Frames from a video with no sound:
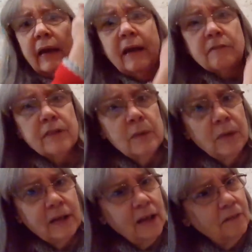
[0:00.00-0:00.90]

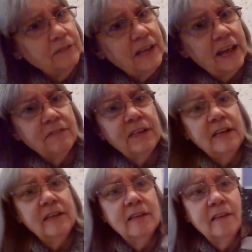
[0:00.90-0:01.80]
everyone loved David?
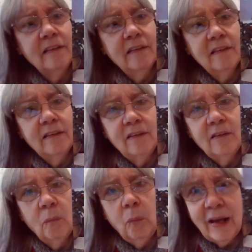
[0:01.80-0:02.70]

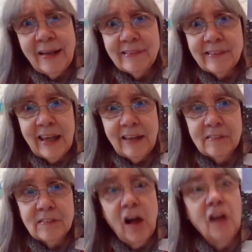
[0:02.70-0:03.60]
What is King
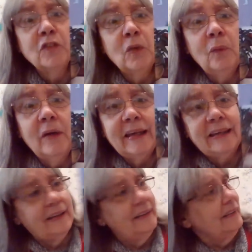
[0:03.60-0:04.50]
Saul
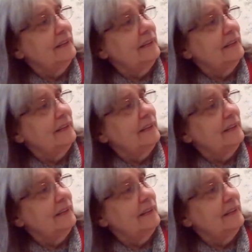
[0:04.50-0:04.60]
doing?